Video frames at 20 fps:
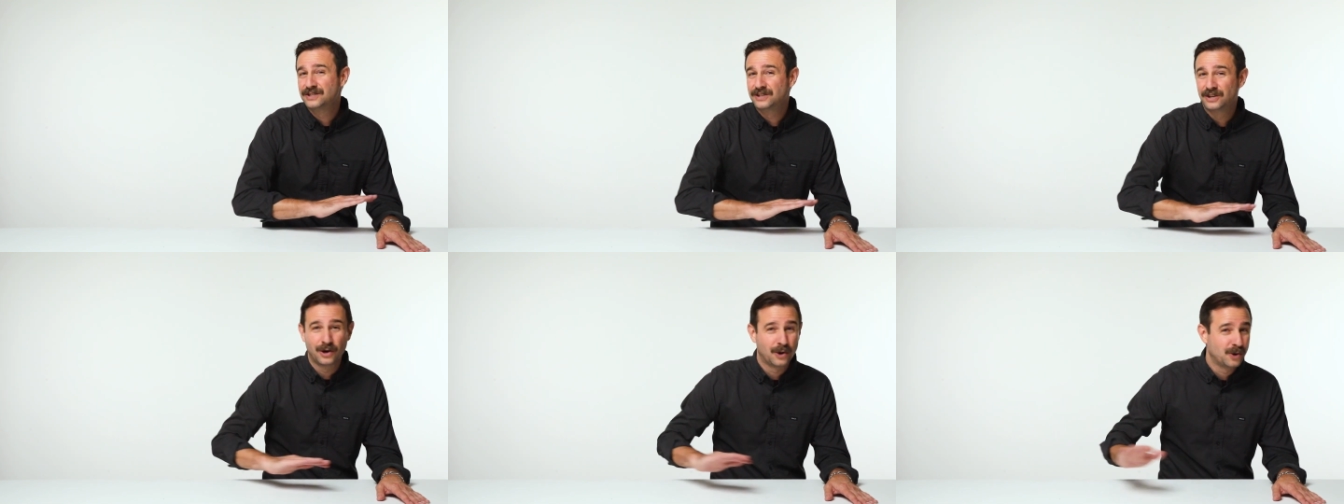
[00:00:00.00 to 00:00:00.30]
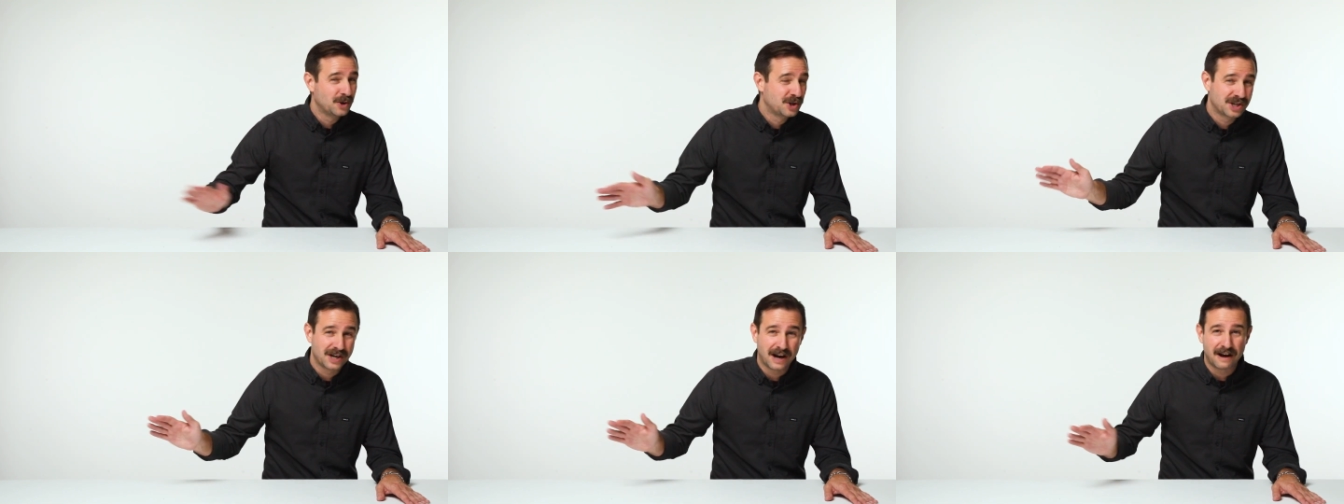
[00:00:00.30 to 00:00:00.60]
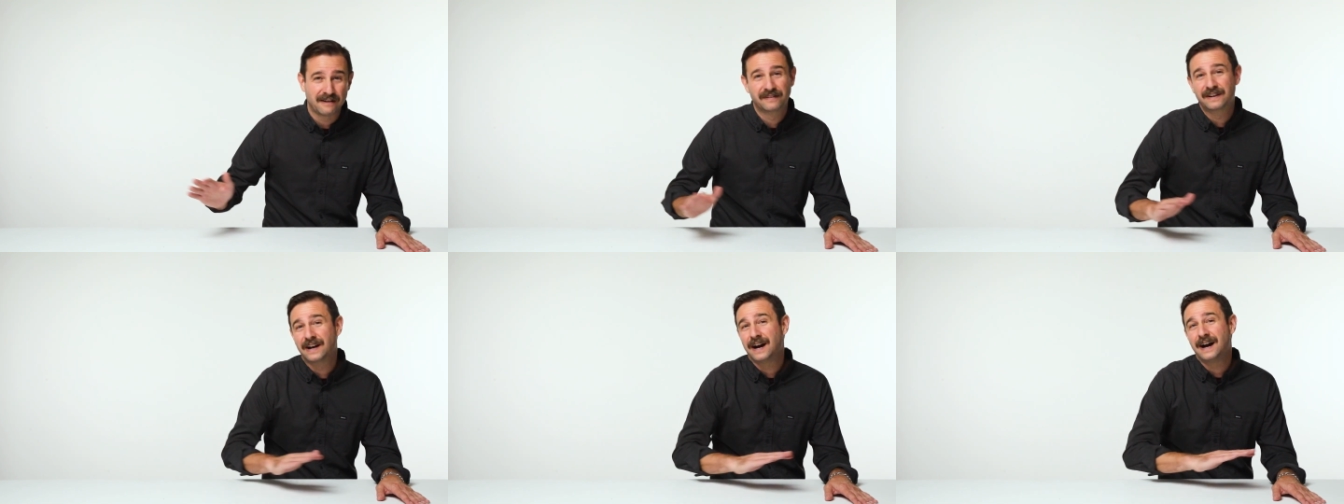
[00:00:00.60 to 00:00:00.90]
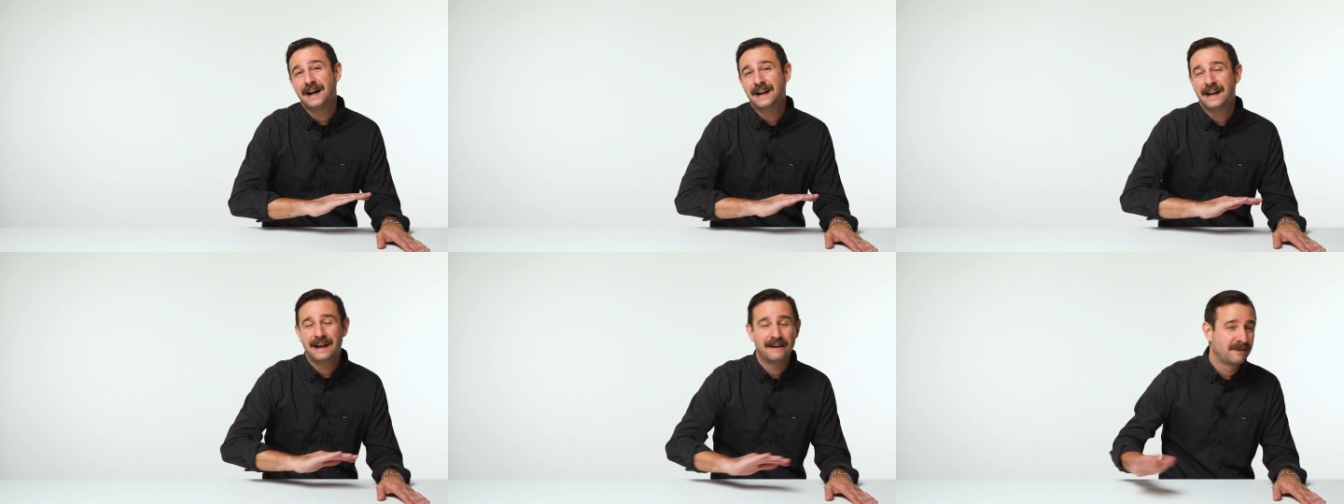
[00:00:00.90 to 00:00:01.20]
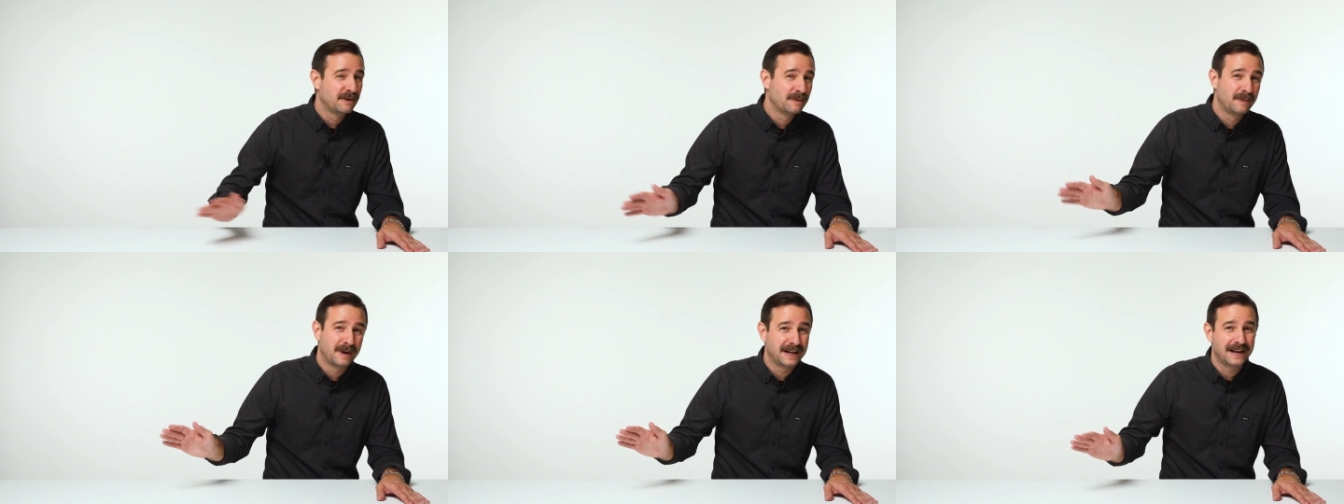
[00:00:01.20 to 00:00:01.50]
go Shavkat,
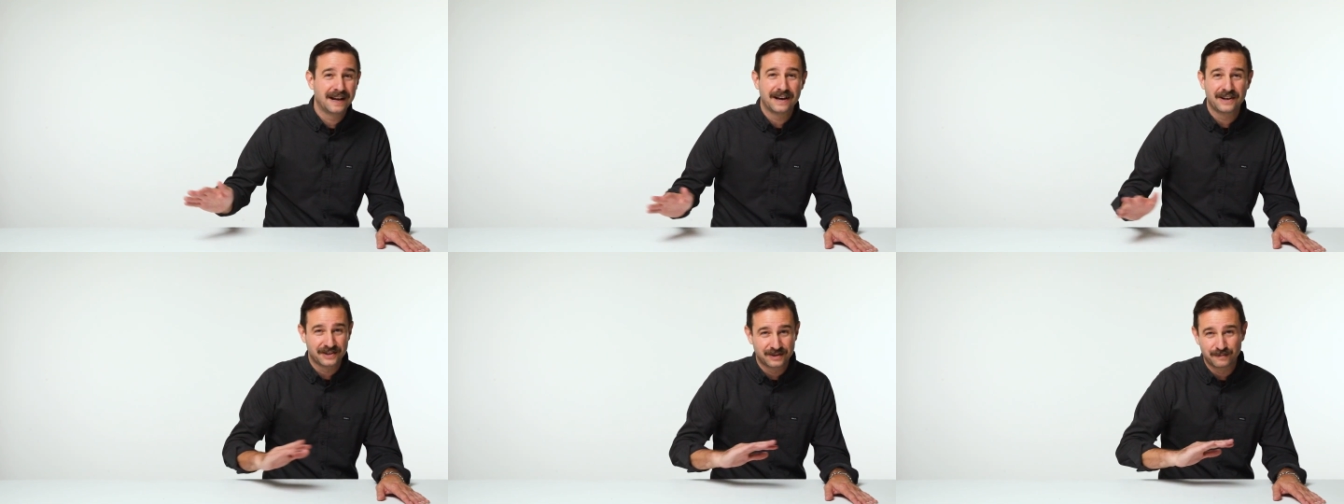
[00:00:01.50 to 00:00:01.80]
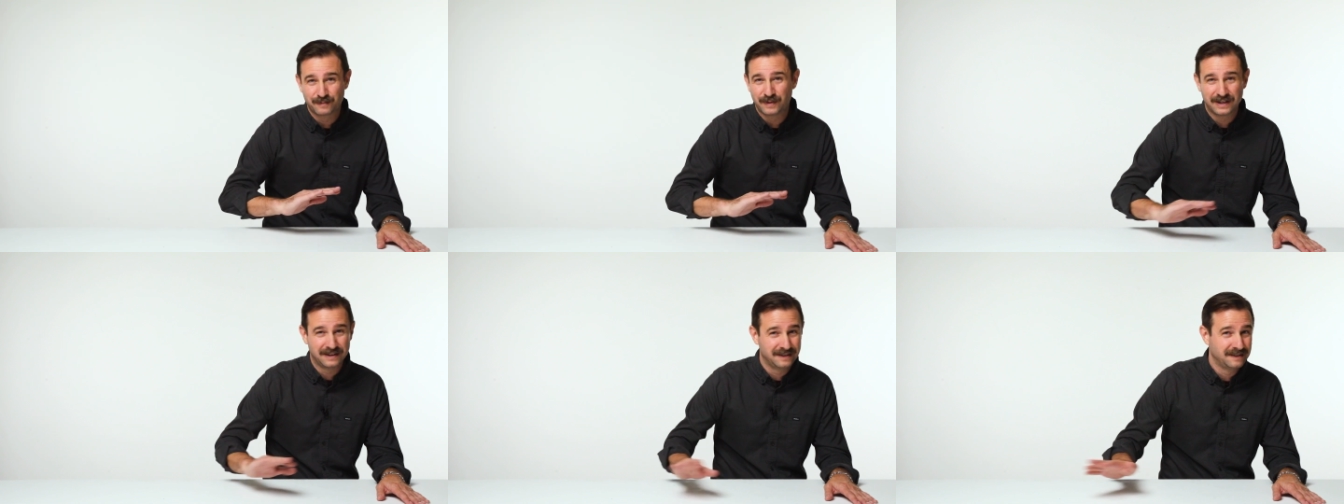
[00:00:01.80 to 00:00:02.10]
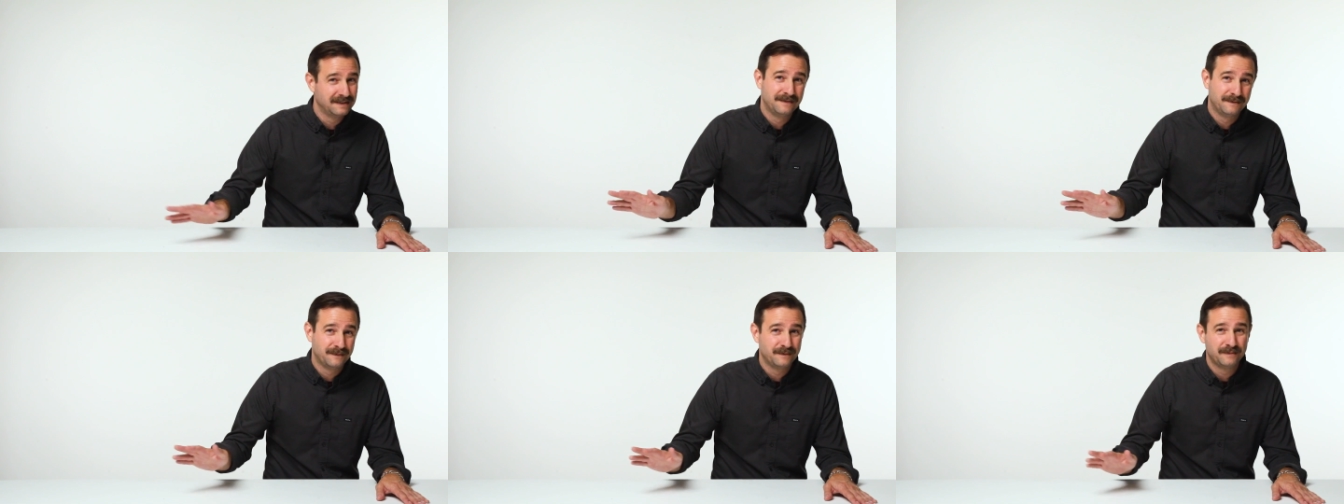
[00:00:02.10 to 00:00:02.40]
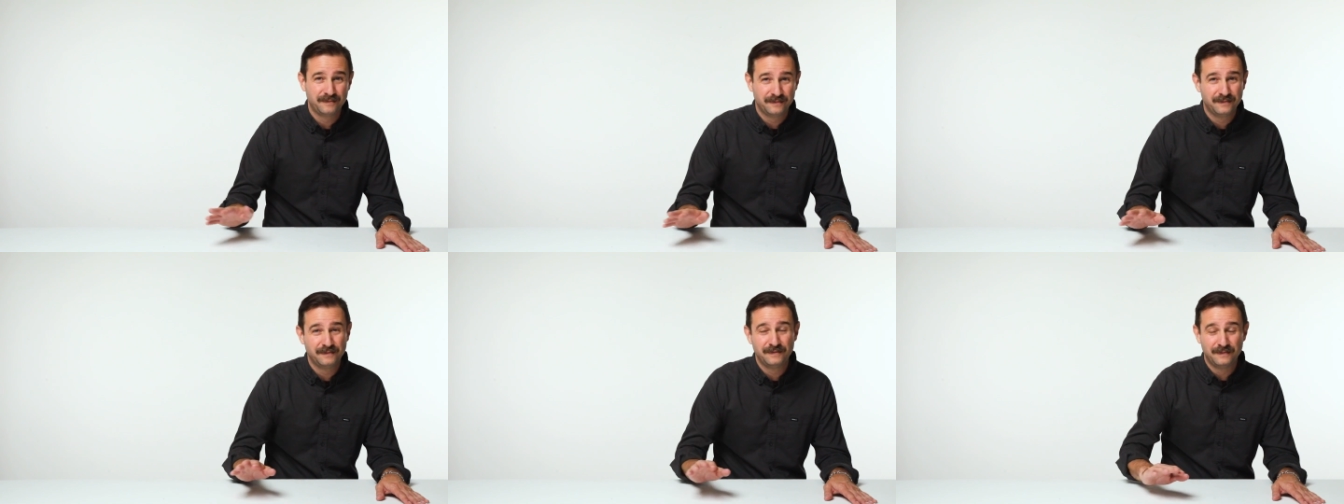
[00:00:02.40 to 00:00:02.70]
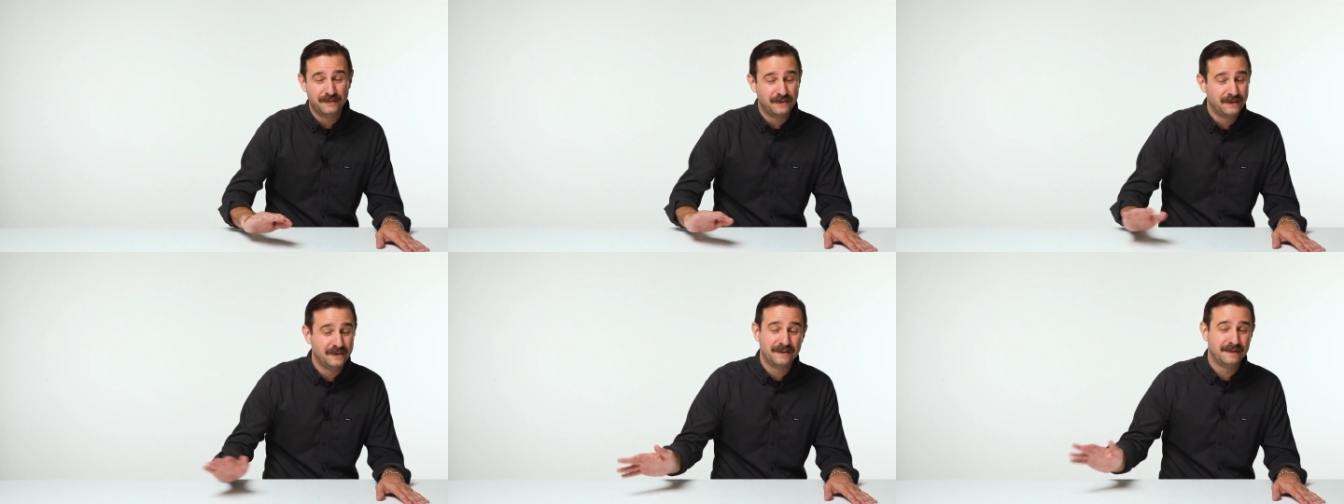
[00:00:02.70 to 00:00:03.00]
everybody else, but
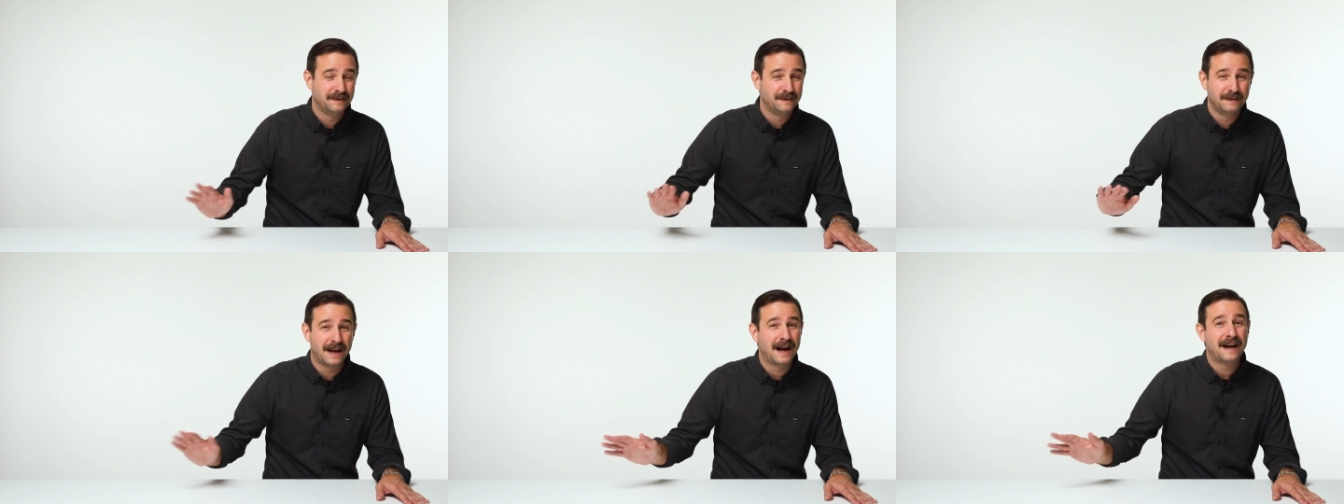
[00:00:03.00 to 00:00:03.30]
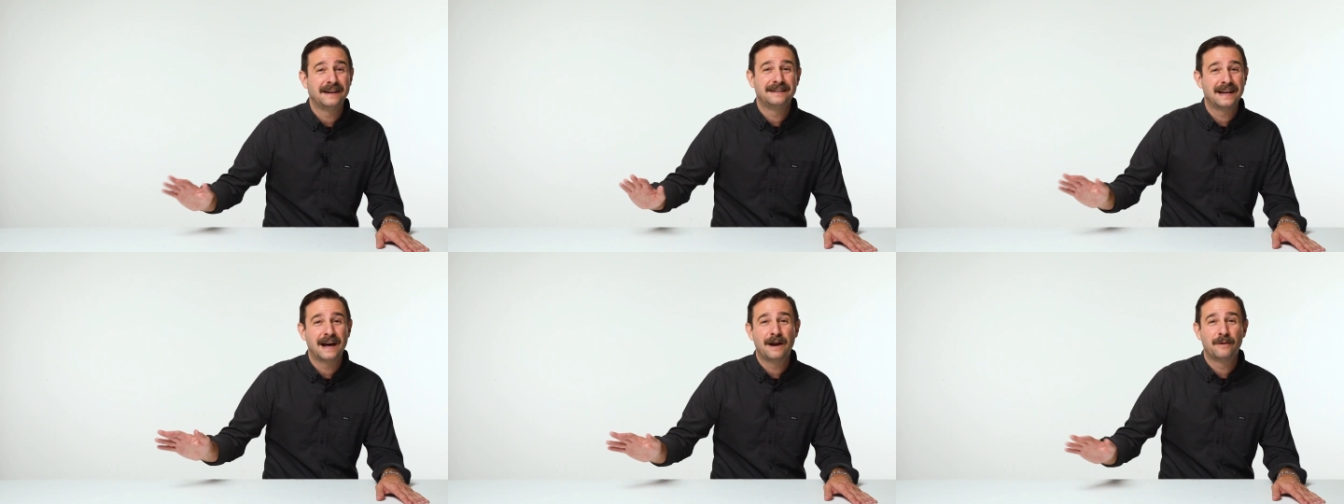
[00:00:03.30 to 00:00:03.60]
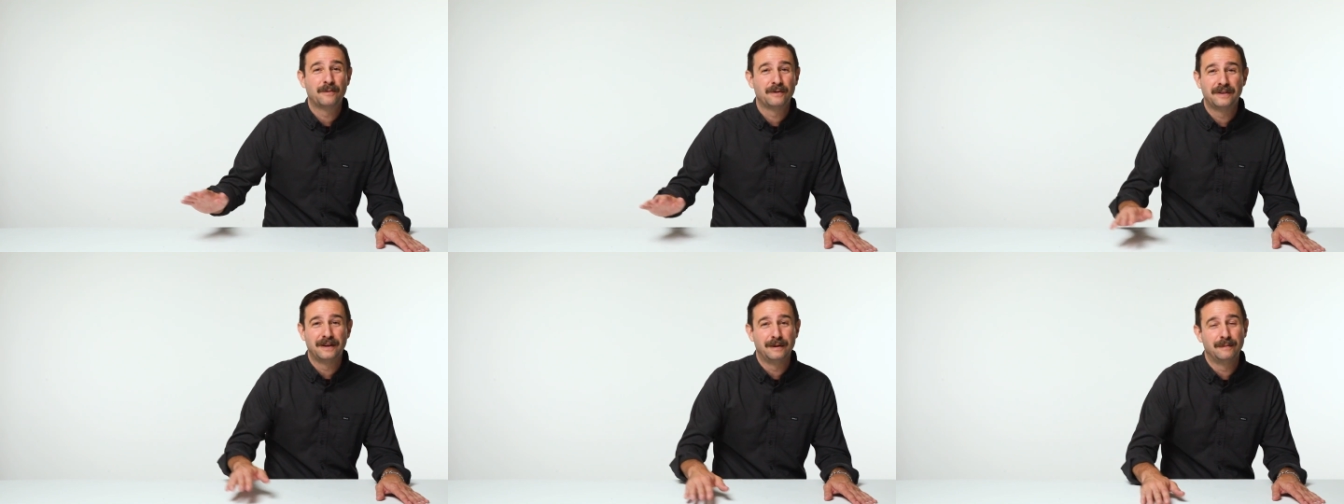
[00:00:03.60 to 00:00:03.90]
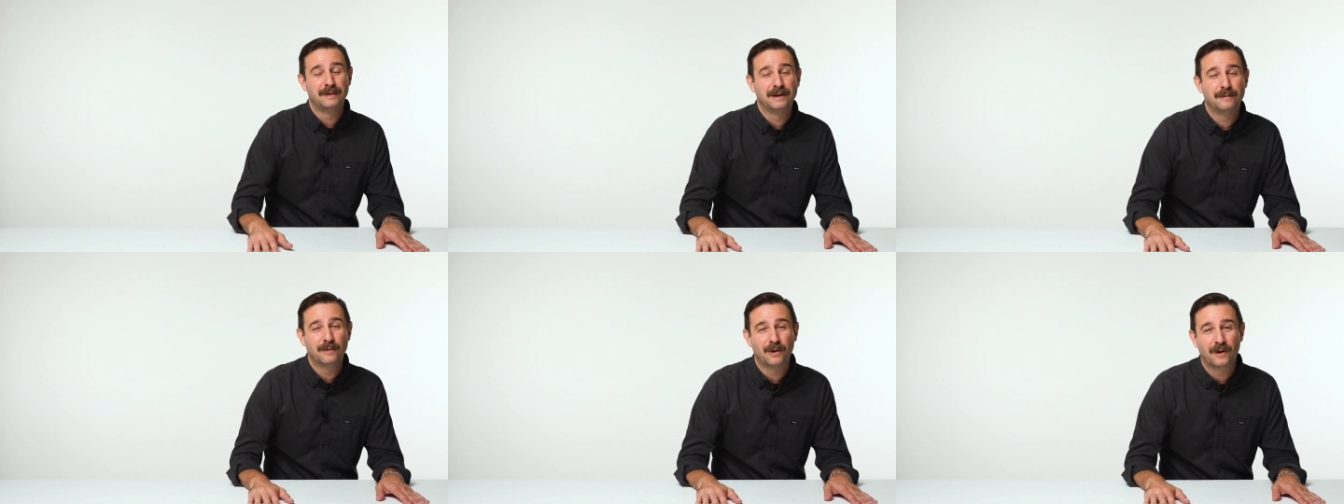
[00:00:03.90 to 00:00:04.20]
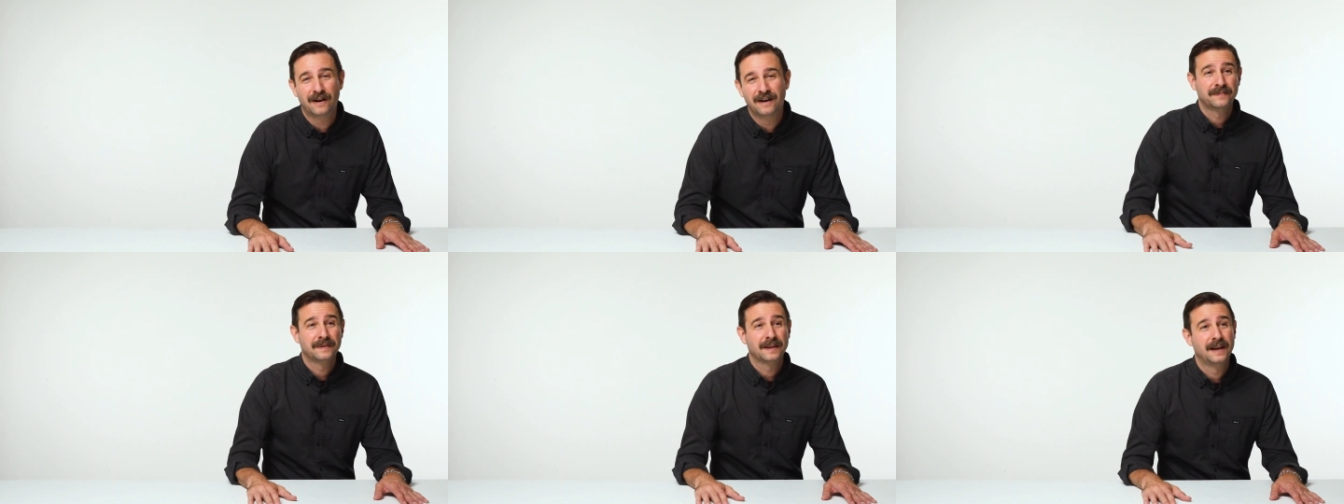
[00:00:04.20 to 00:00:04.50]
not down with him anymore.